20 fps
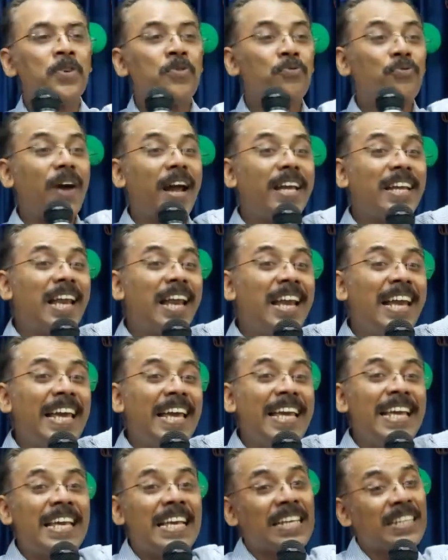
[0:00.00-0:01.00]

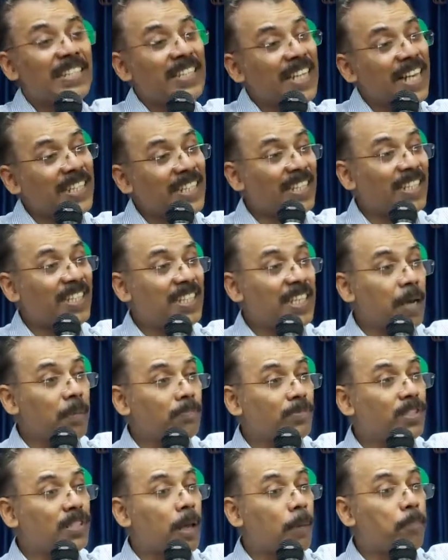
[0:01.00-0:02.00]
Finally,
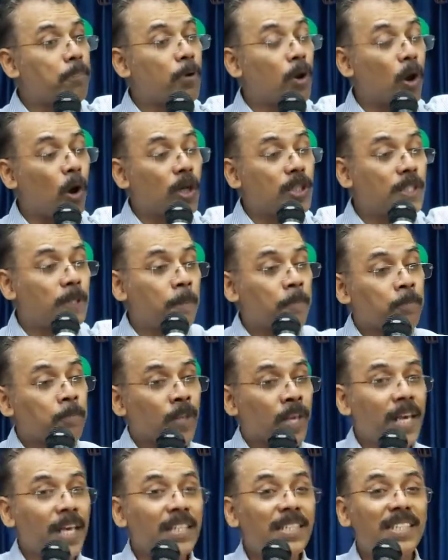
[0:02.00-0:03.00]
systems approach
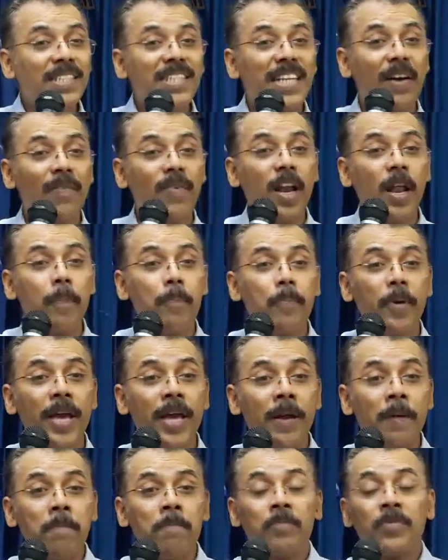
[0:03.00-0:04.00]
is
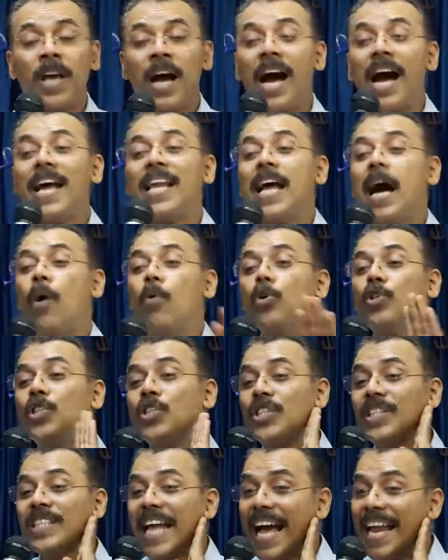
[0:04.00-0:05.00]
developing an
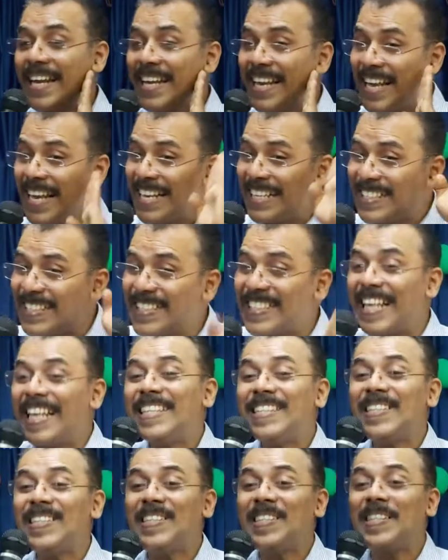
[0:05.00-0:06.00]
outstanding
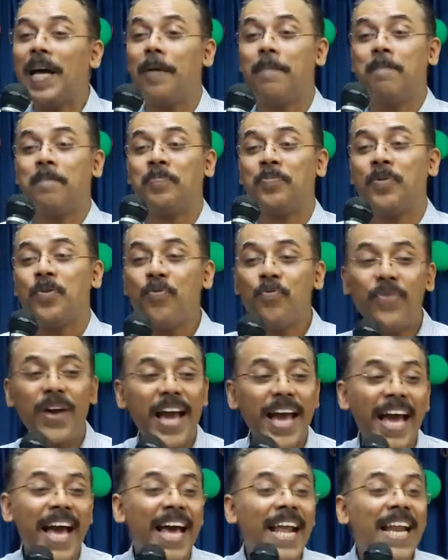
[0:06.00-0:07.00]
system
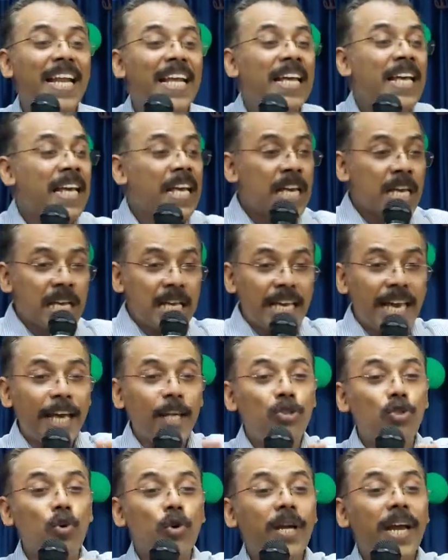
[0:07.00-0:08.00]
where
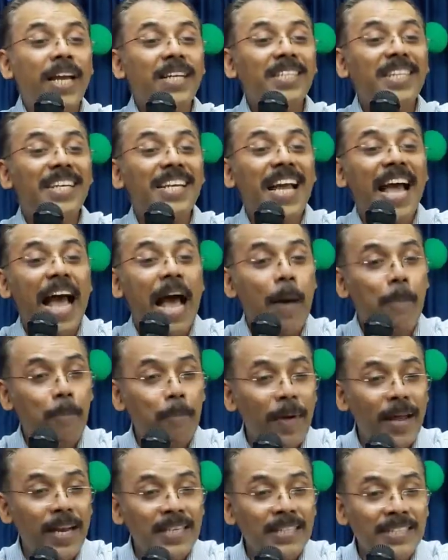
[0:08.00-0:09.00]
education
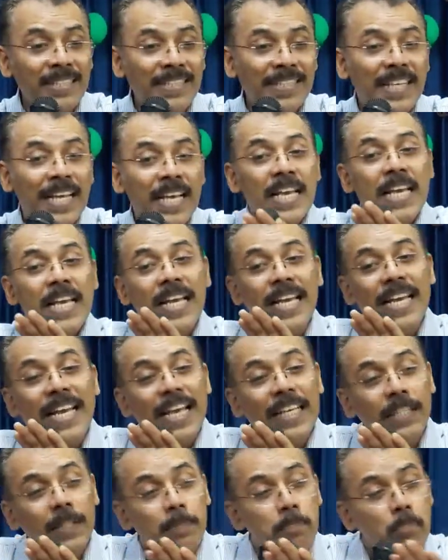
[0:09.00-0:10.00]
happens in
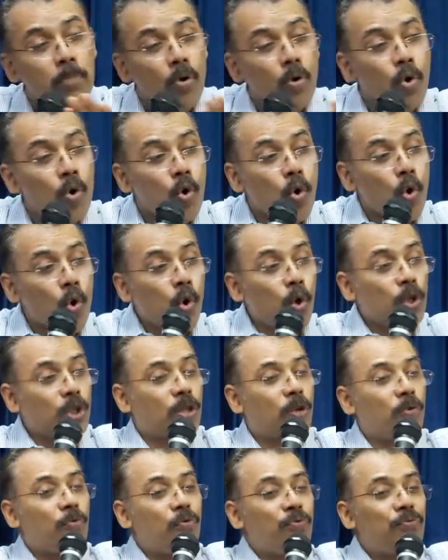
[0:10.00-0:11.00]
a
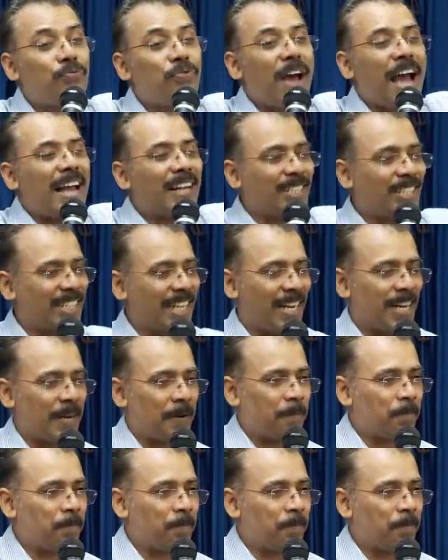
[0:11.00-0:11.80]
smooth fashion.